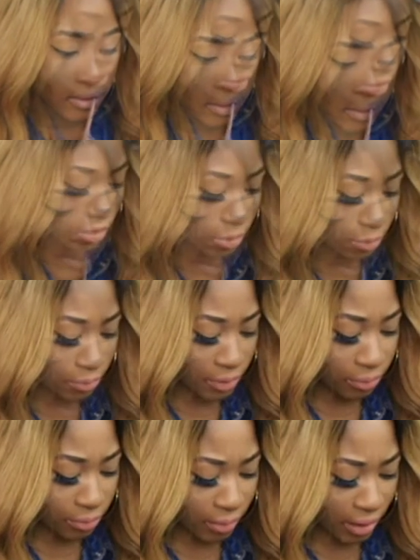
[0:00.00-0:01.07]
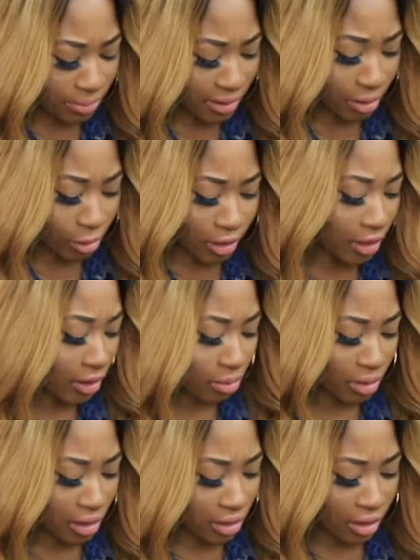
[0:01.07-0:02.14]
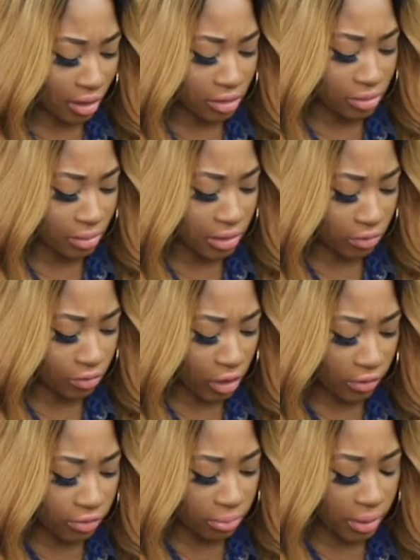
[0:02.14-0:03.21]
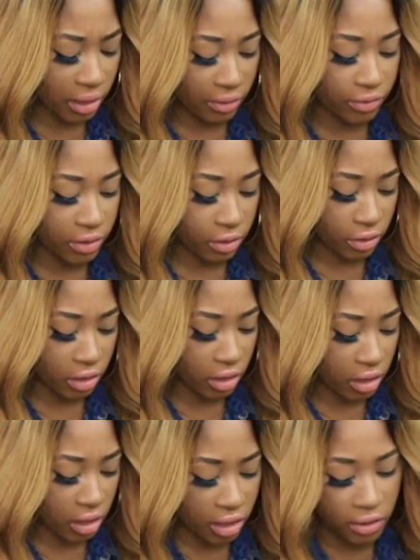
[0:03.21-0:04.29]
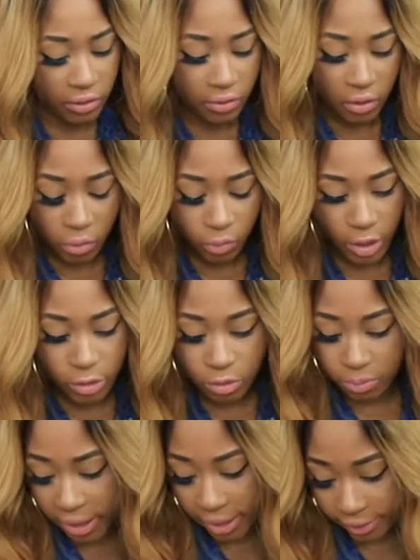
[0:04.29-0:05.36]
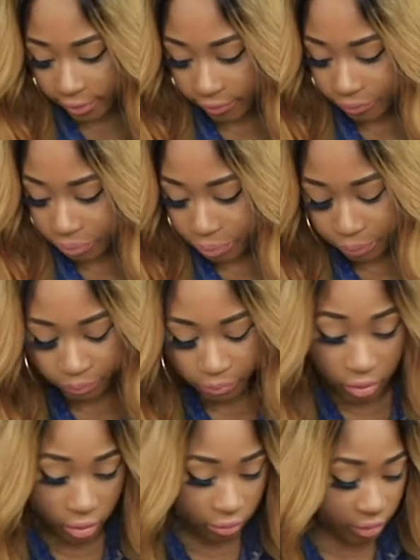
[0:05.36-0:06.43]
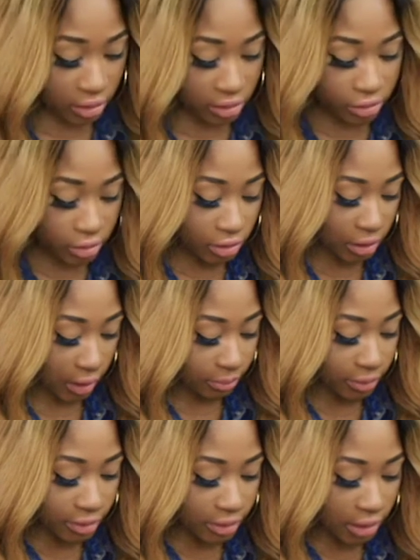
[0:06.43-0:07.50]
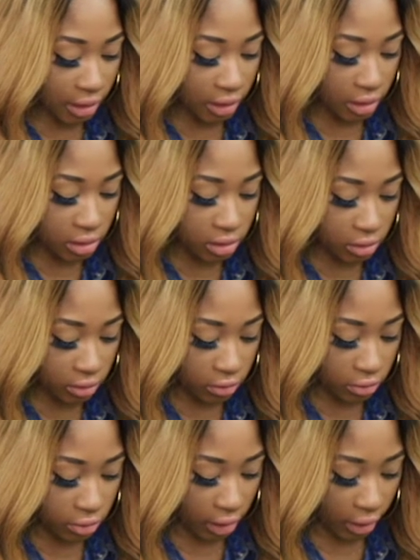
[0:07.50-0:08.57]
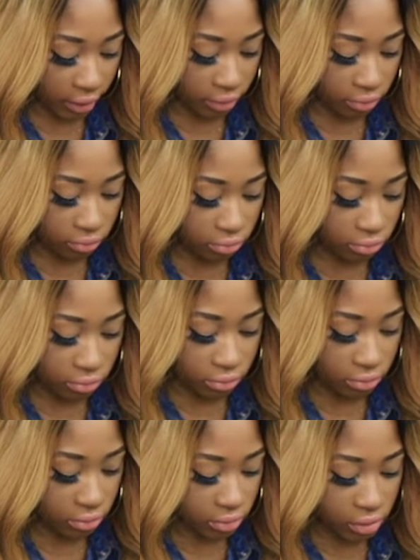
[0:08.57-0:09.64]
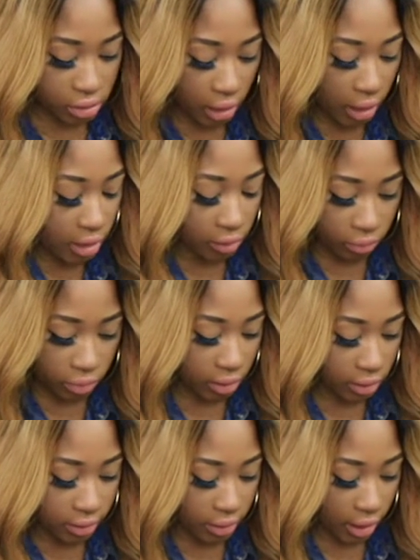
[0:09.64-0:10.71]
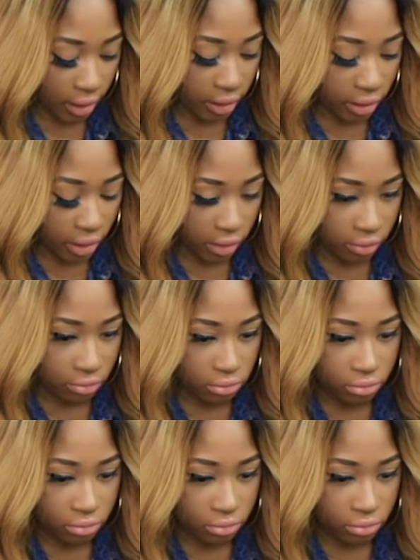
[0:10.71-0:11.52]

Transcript: I know some people might be looking at me and thinking to myself, you haven't made a video in a year, why are you back? Really and truly, I'm gonna say this to, like, to anyone that like